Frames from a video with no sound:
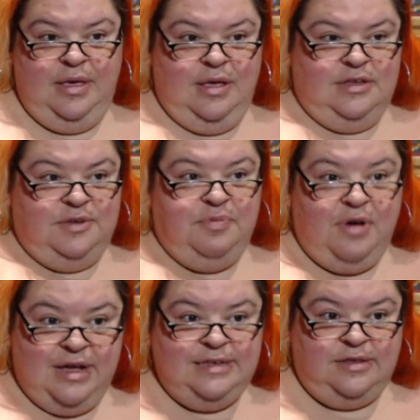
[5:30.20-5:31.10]

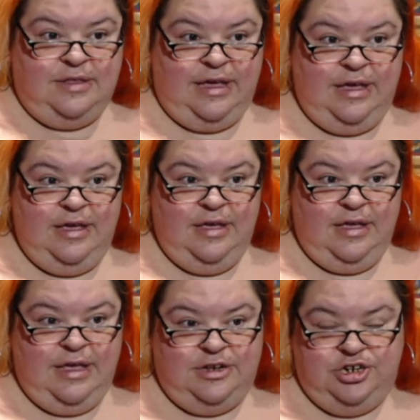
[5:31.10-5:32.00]
Surprisingly,
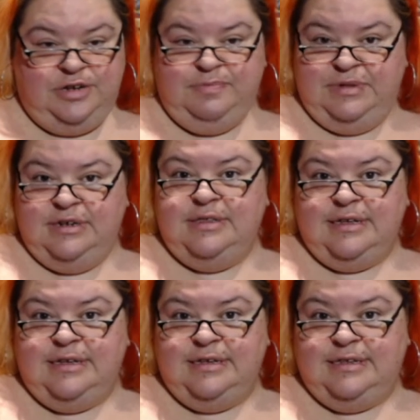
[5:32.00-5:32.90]
it shipped
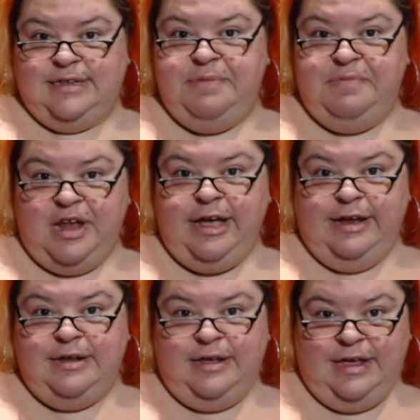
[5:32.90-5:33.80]
the same night
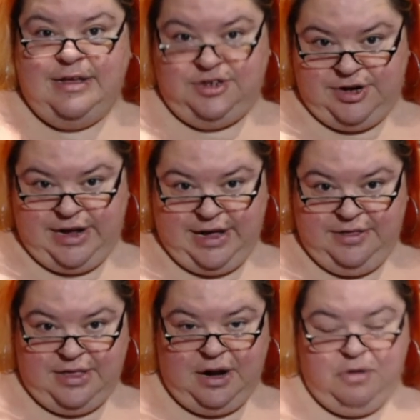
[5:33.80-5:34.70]
yesterday
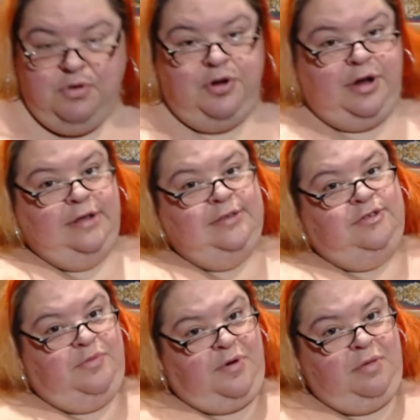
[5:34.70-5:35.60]
that I ordered it, so
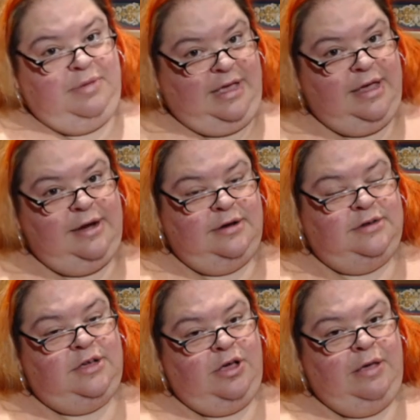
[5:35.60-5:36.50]
I'll probably get it in
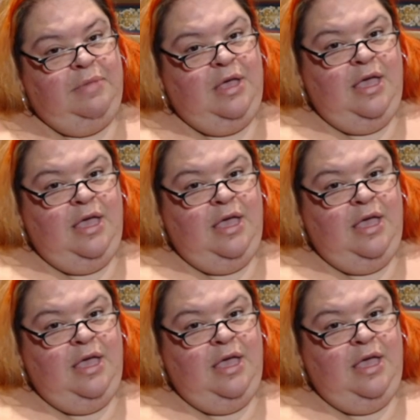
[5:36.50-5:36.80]
time,